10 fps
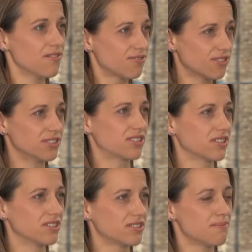For
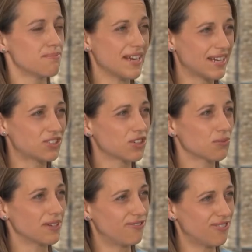instance, making sure that
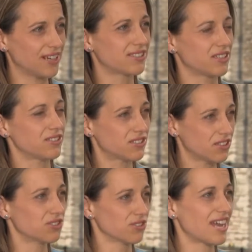we fix
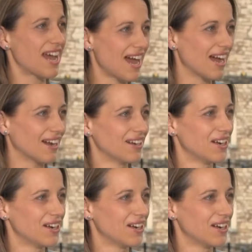social care,